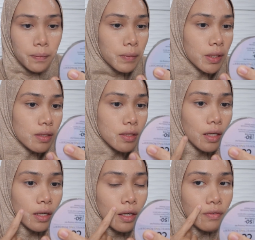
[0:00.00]
because
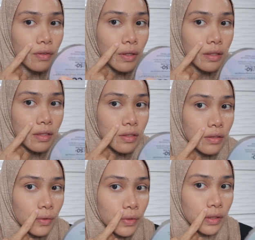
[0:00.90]
I have a redness
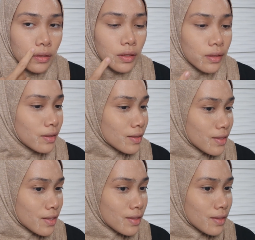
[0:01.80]
around here and
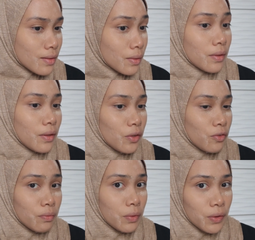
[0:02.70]
it's kind of
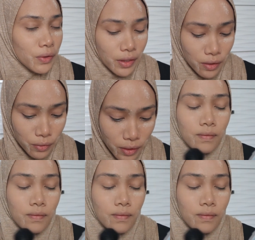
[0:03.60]
blurring up.